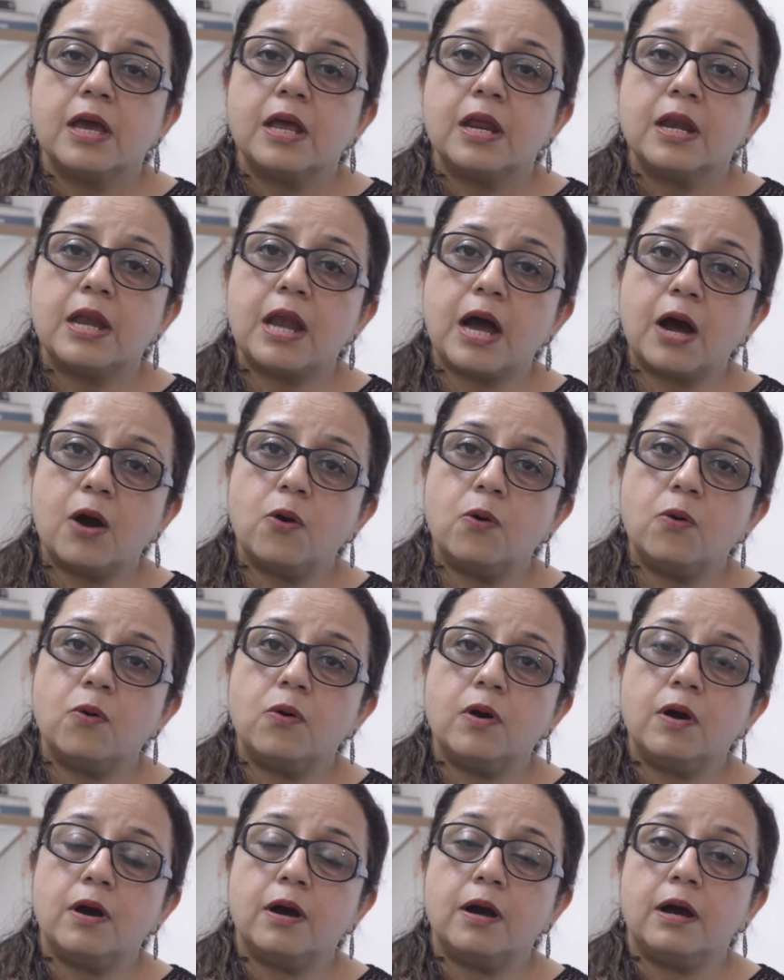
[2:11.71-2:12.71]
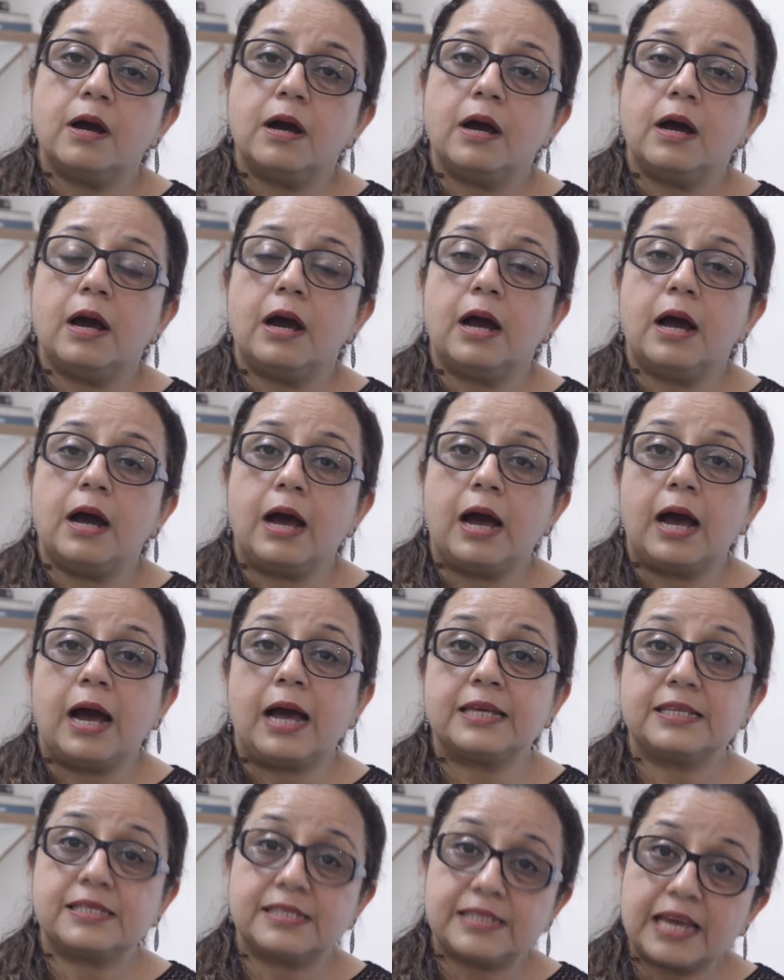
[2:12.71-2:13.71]
Now,
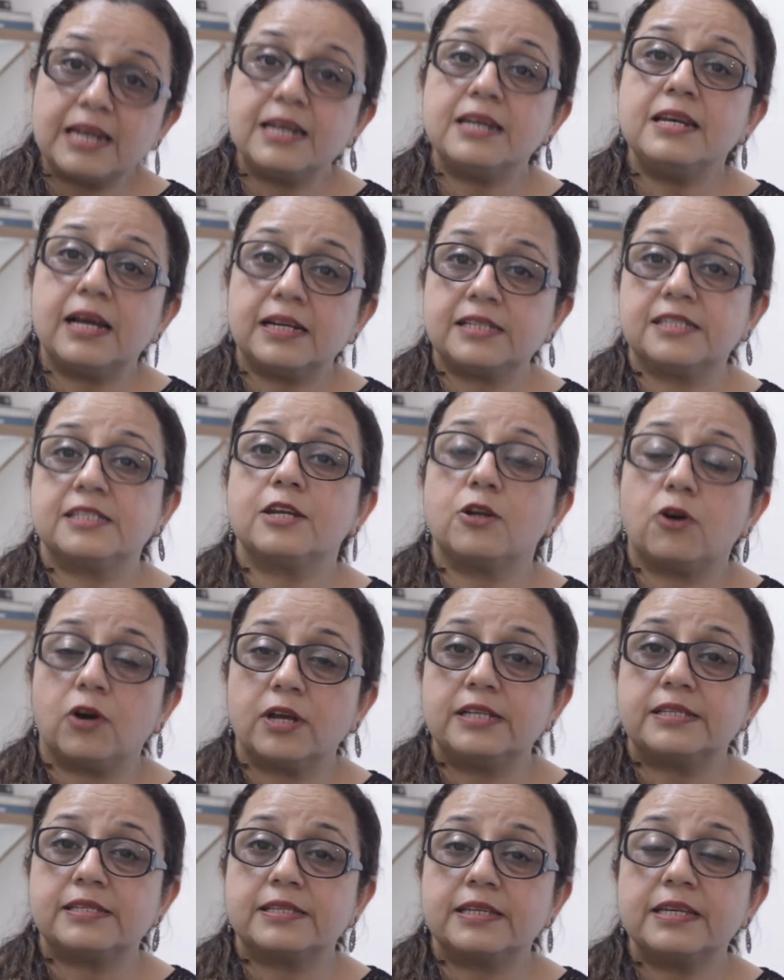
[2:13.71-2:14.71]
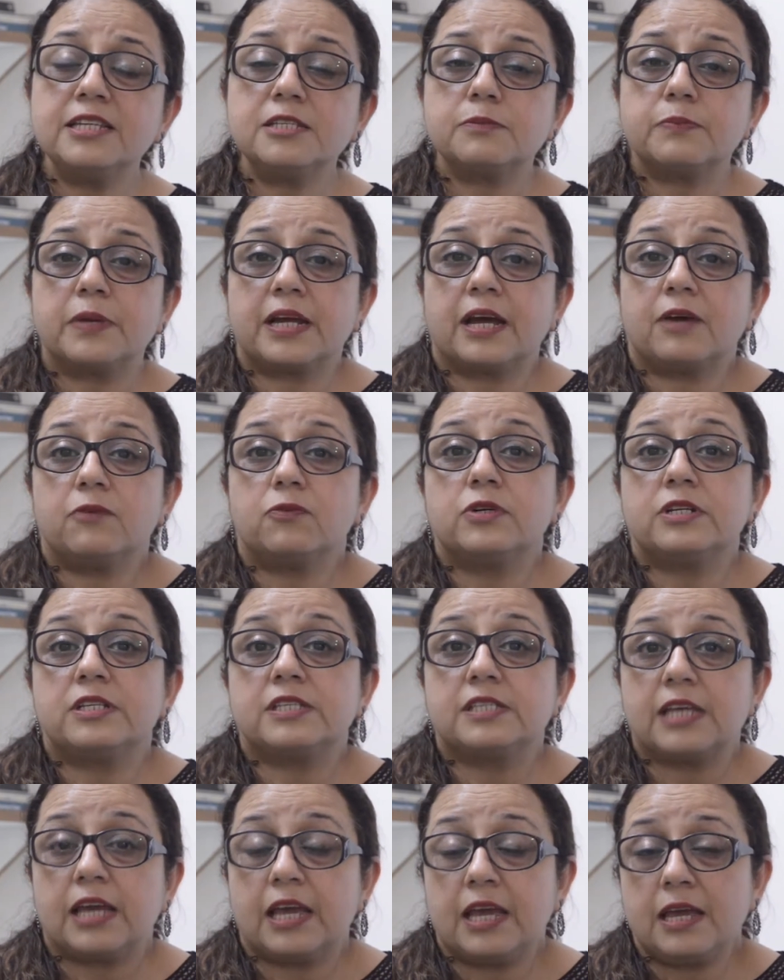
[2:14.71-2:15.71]
I said nuts and oil seeds, but I would
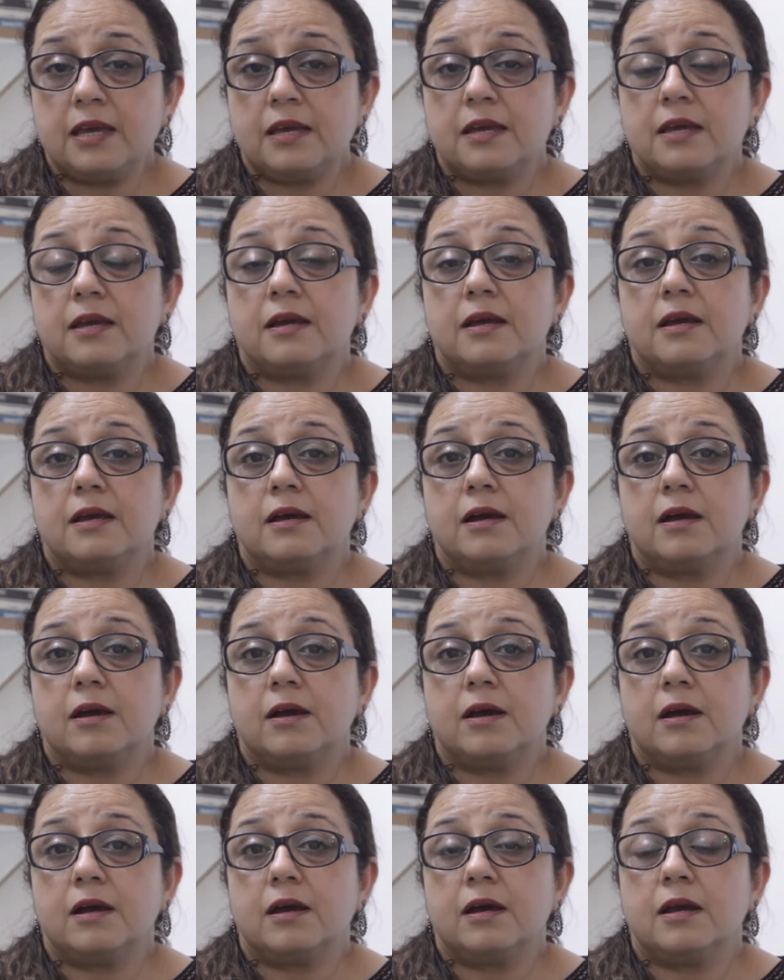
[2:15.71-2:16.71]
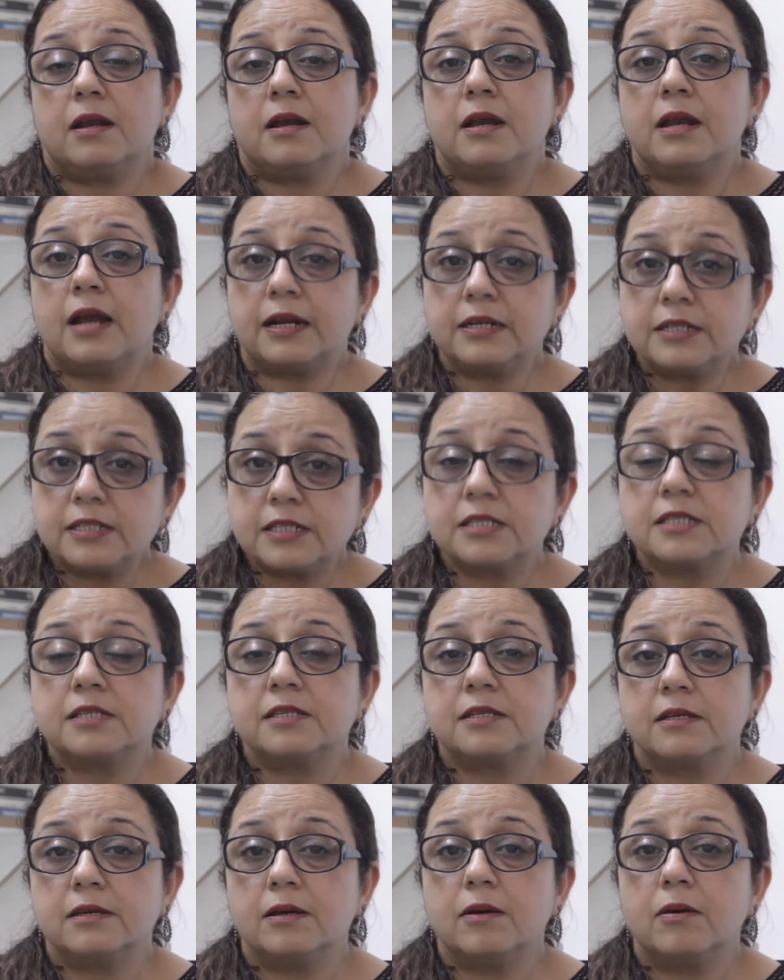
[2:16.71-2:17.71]
say
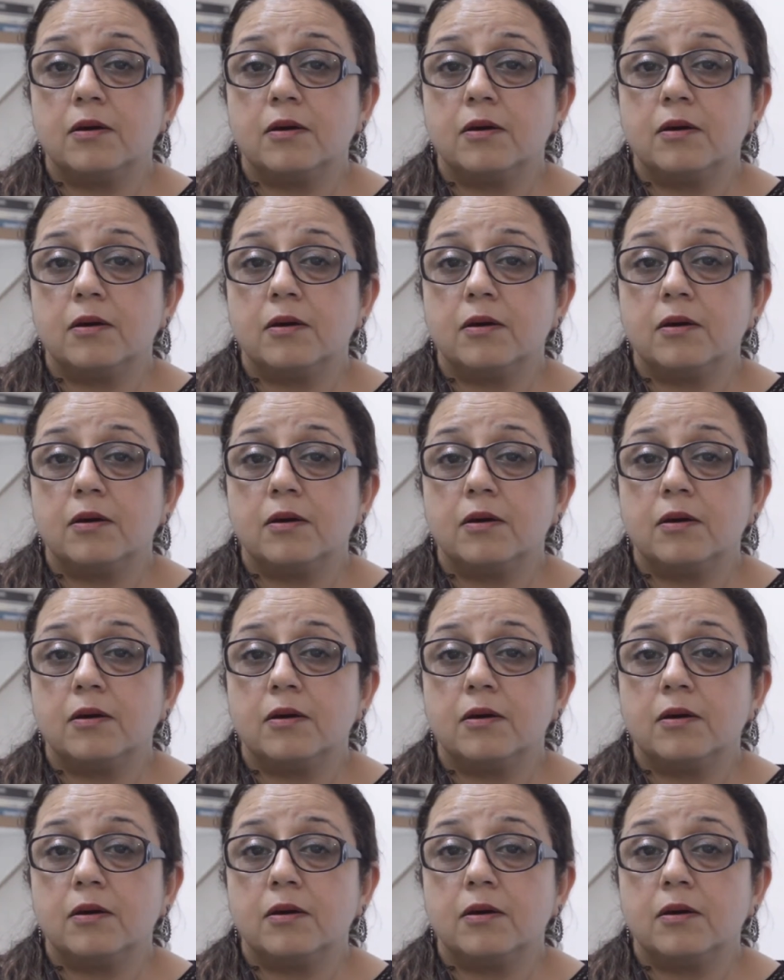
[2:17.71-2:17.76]
nuts